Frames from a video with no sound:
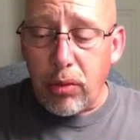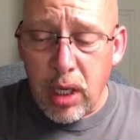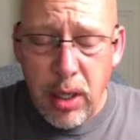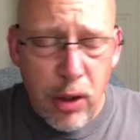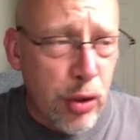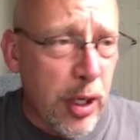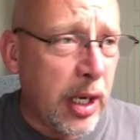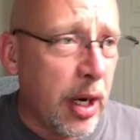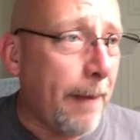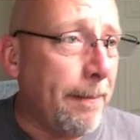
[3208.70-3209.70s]
Another drink
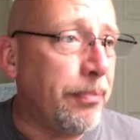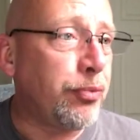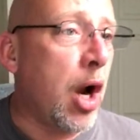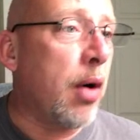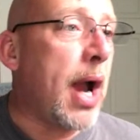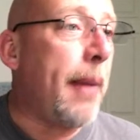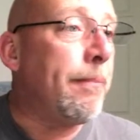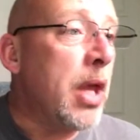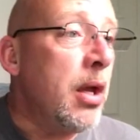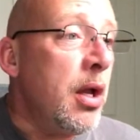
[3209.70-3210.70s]
here. All right.
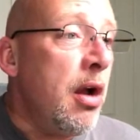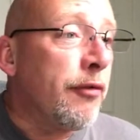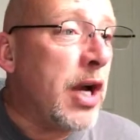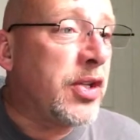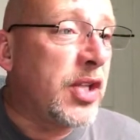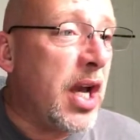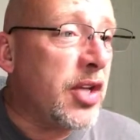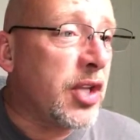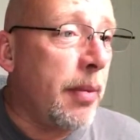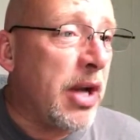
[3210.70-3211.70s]
Fred
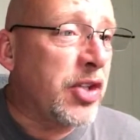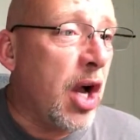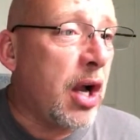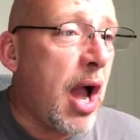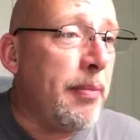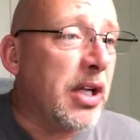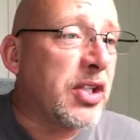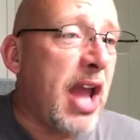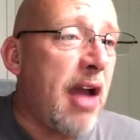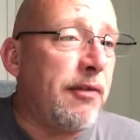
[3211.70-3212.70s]
says, um, I saw a guy mix
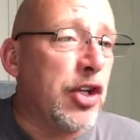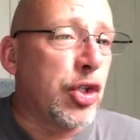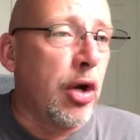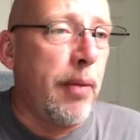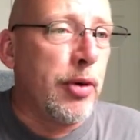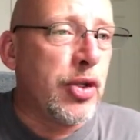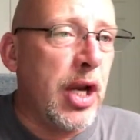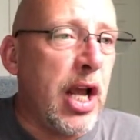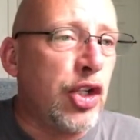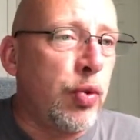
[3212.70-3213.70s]
catfish
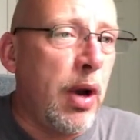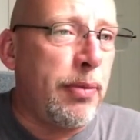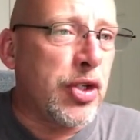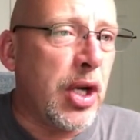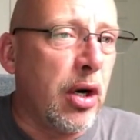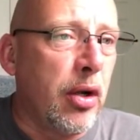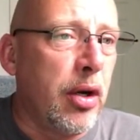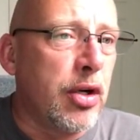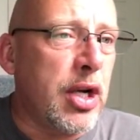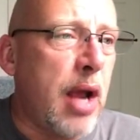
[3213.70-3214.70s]
30% and 20%
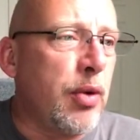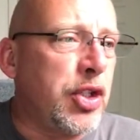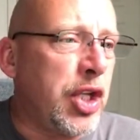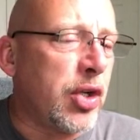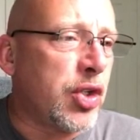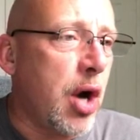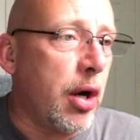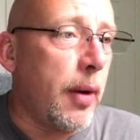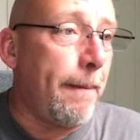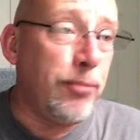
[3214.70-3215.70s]
earlier today with chick
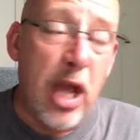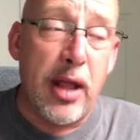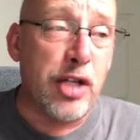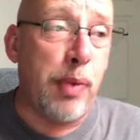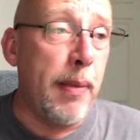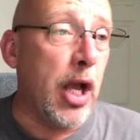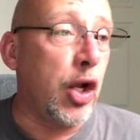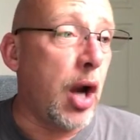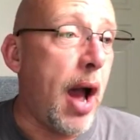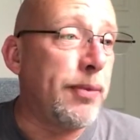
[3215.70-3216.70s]
starter. Yeah, that's probably a
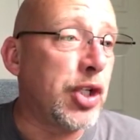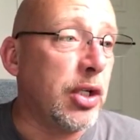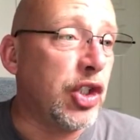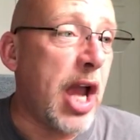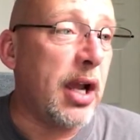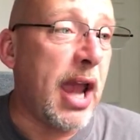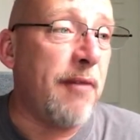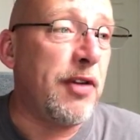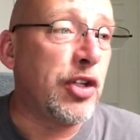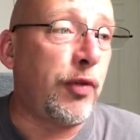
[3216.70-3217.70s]
good option.
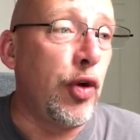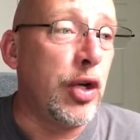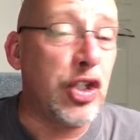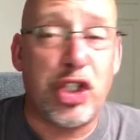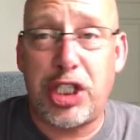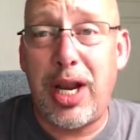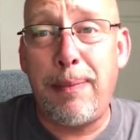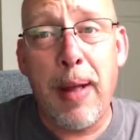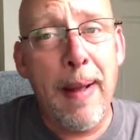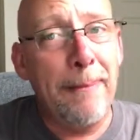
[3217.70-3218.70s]
Catfish food is
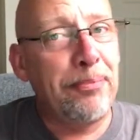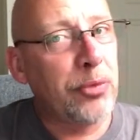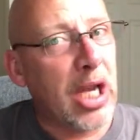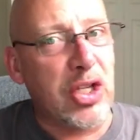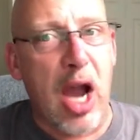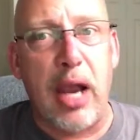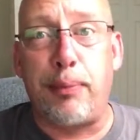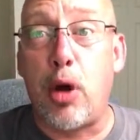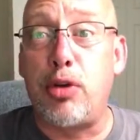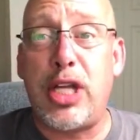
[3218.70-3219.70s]
cheap. It's high in
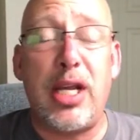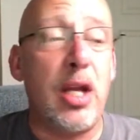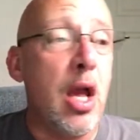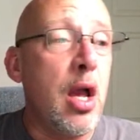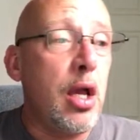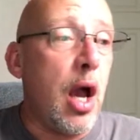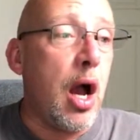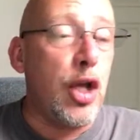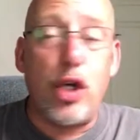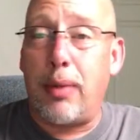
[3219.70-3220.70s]
protein.
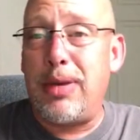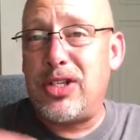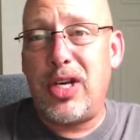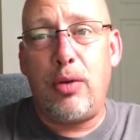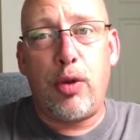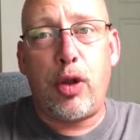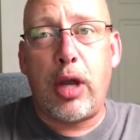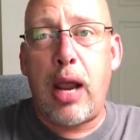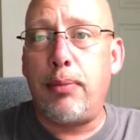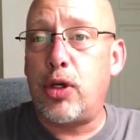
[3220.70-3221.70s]
Uh, you can mix it in with your
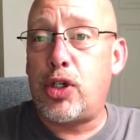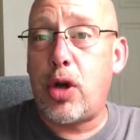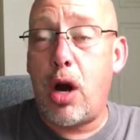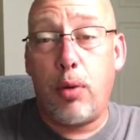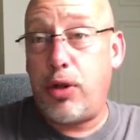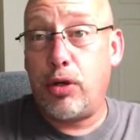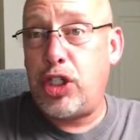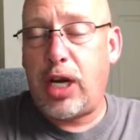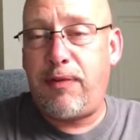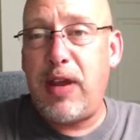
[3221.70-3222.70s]
game bird star or with your
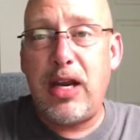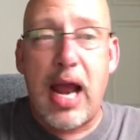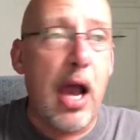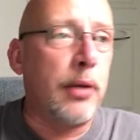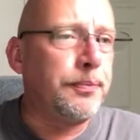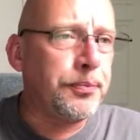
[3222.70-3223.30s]
chick feed now,